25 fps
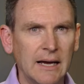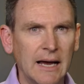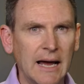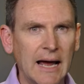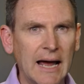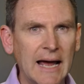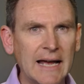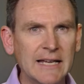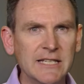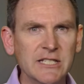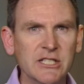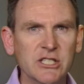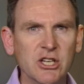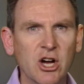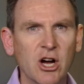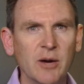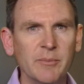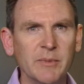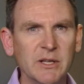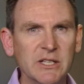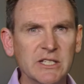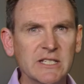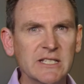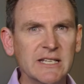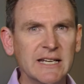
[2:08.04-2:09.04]
As
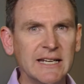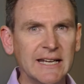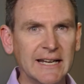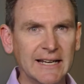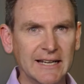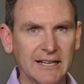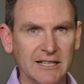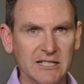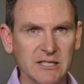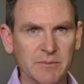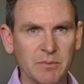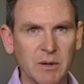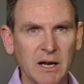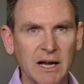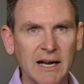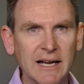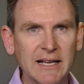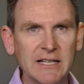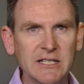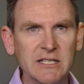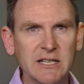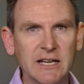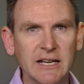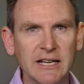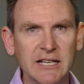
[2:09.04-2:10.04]
Simon Sinek
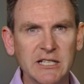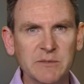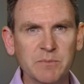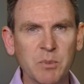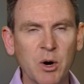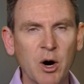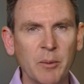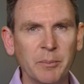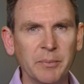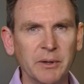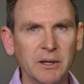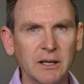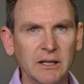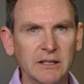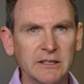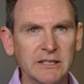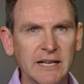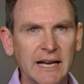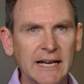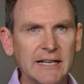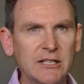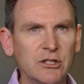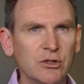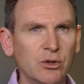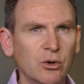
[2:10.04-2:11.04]
explains in his popular
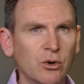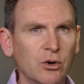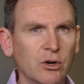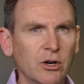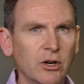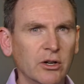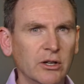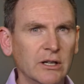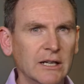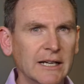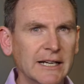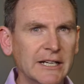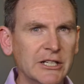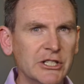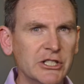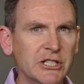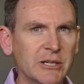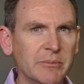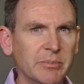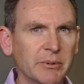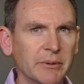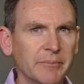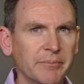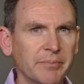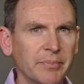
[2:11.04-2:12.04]
TED Talk on
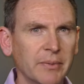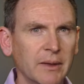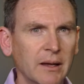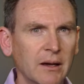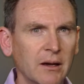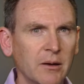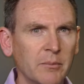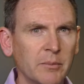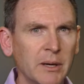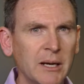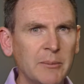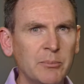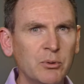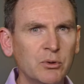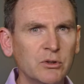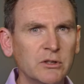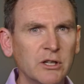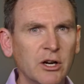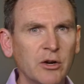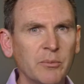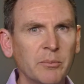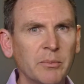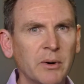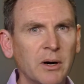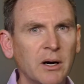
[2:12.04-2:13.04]
leadership, people
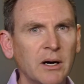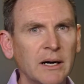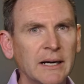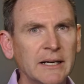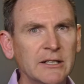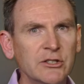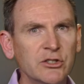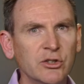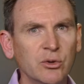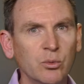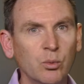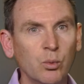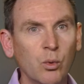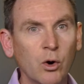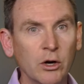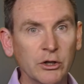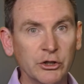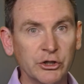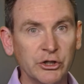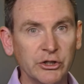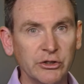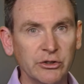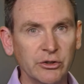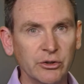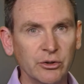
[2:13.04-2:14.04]
don't buy into what
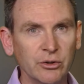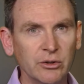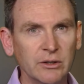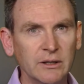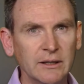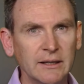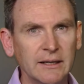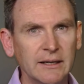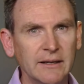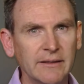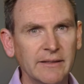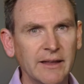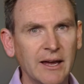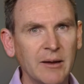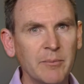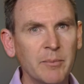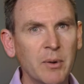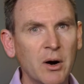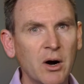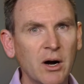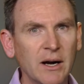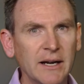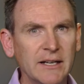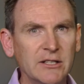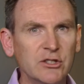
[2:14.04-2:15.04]
you do, they
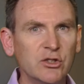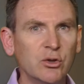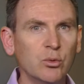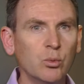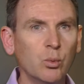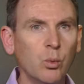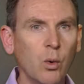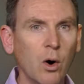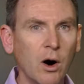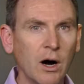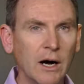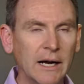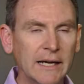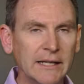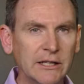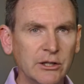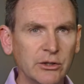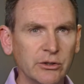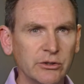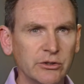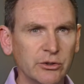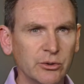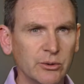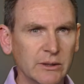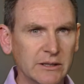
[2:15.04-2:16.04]
buy into why you
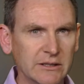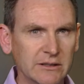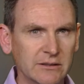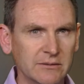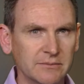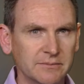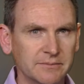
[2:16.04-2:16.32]
do it.